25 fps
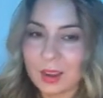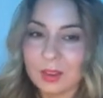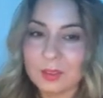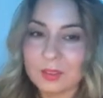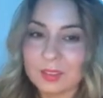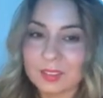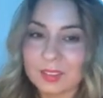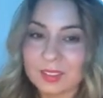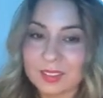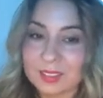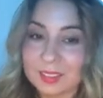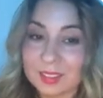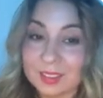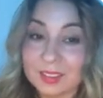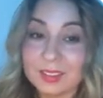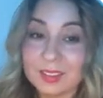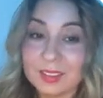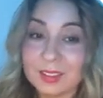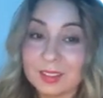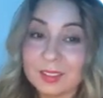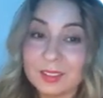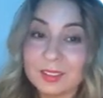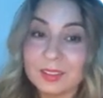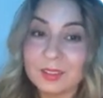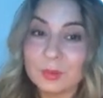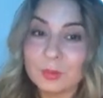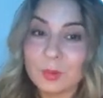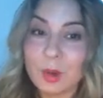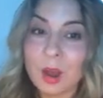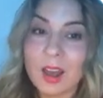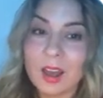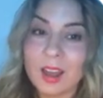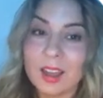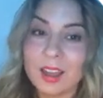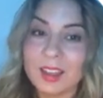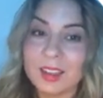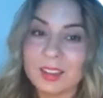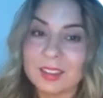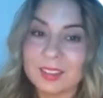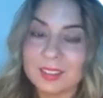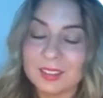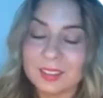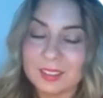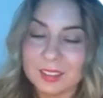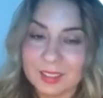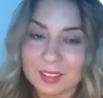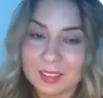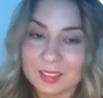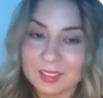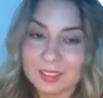i was like see this is why
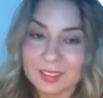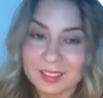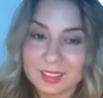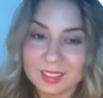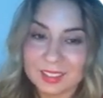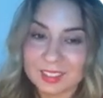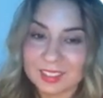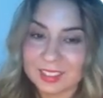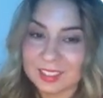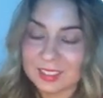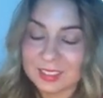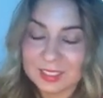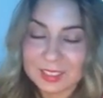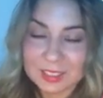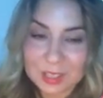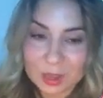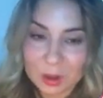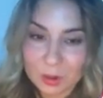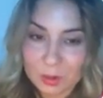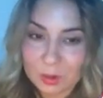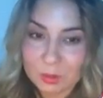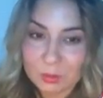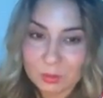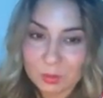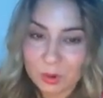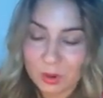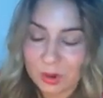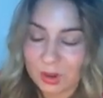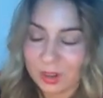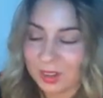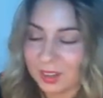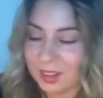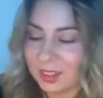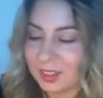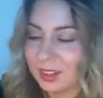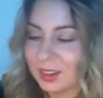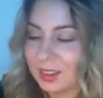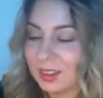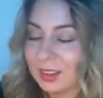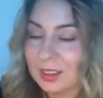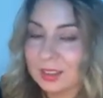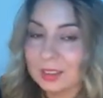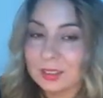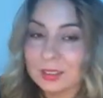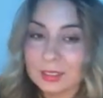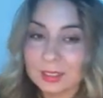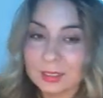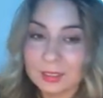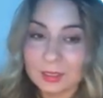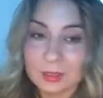the, this is so important
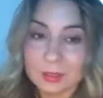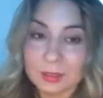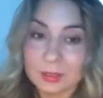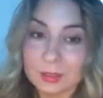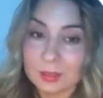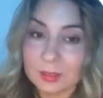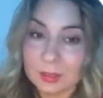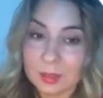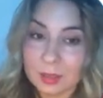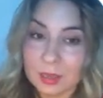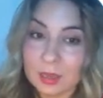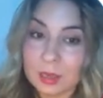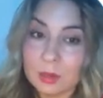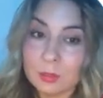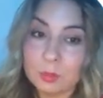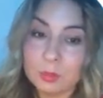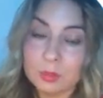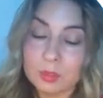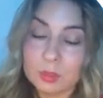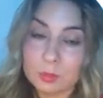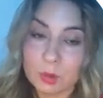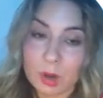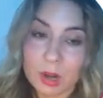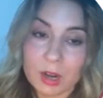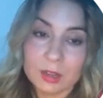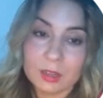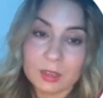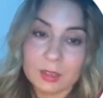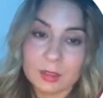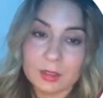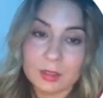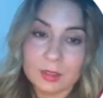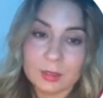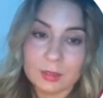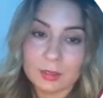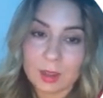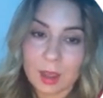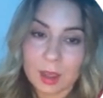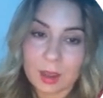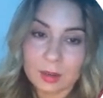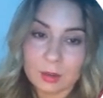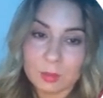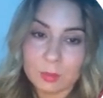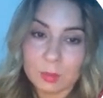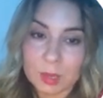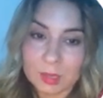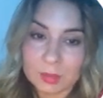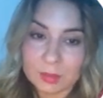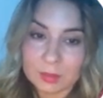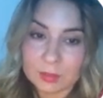to keep spreading these kind of
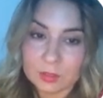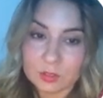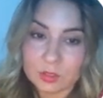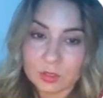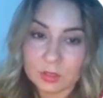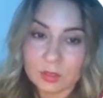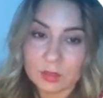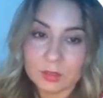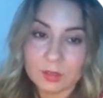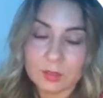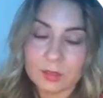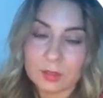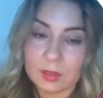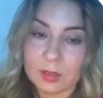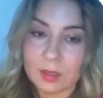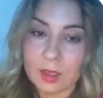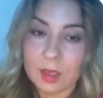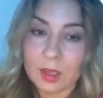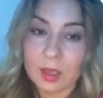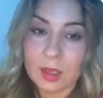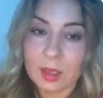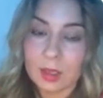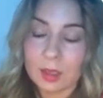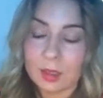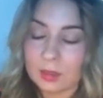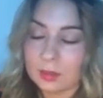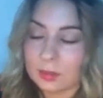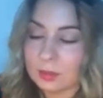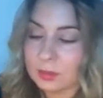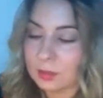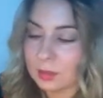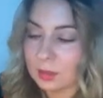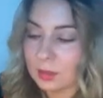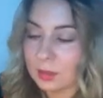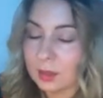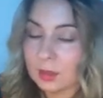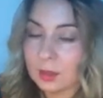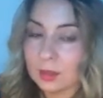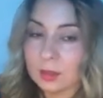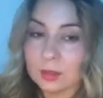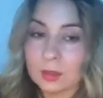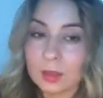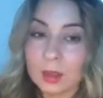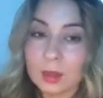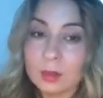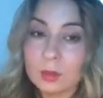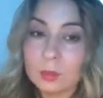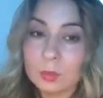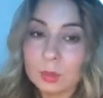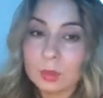messages and
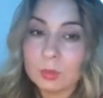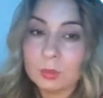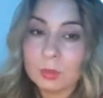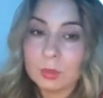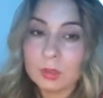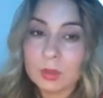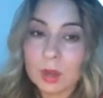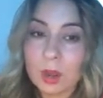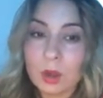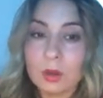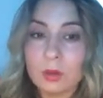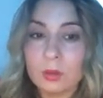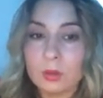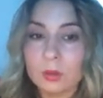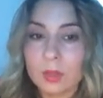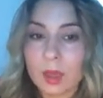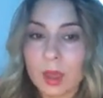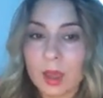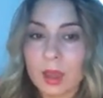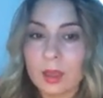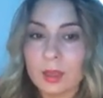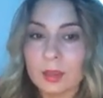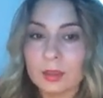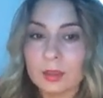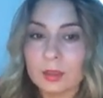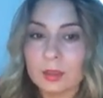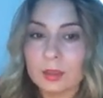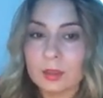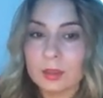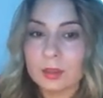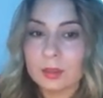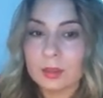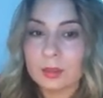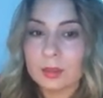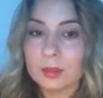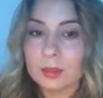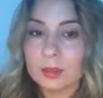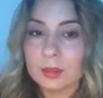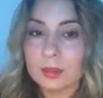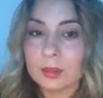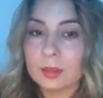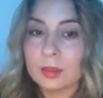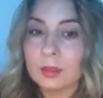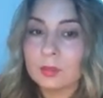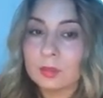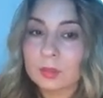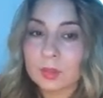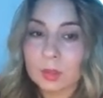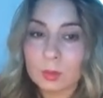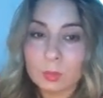letting people know that
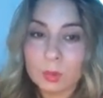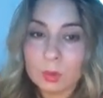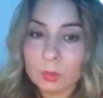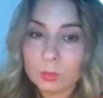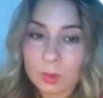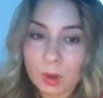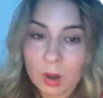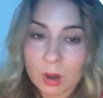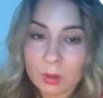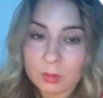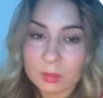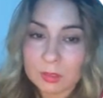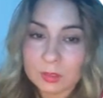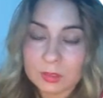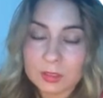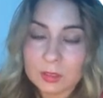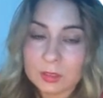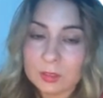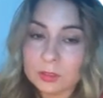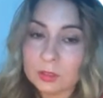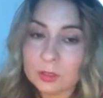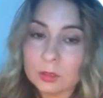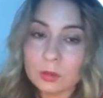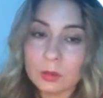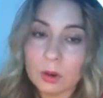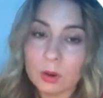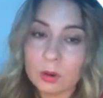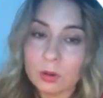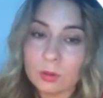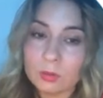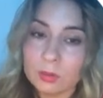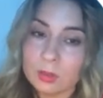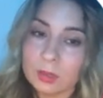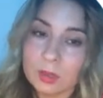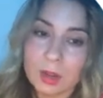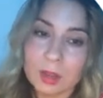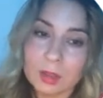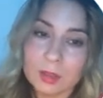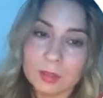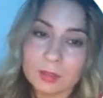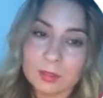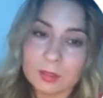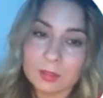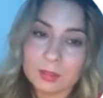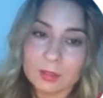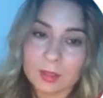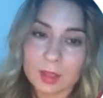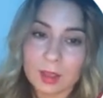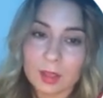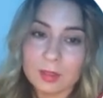if someone promises you overnight
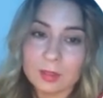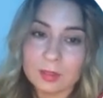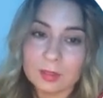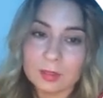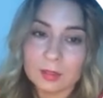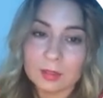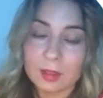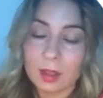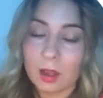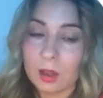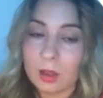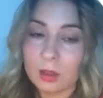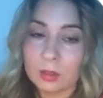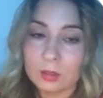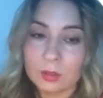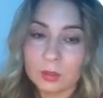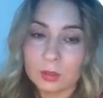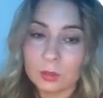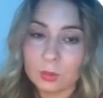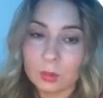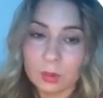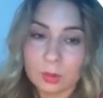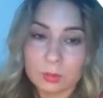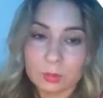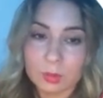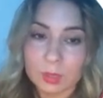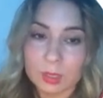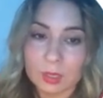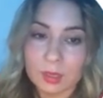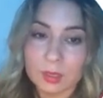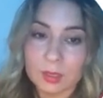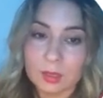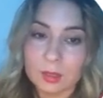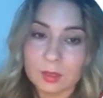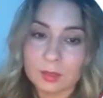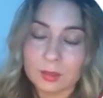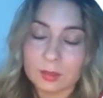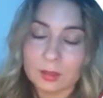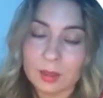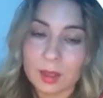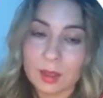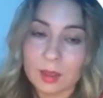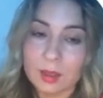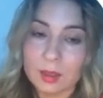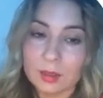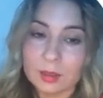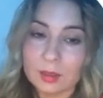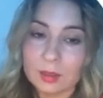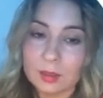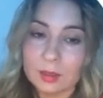success on your well-being
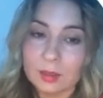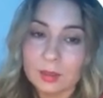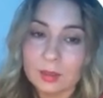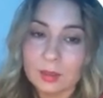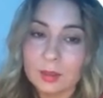like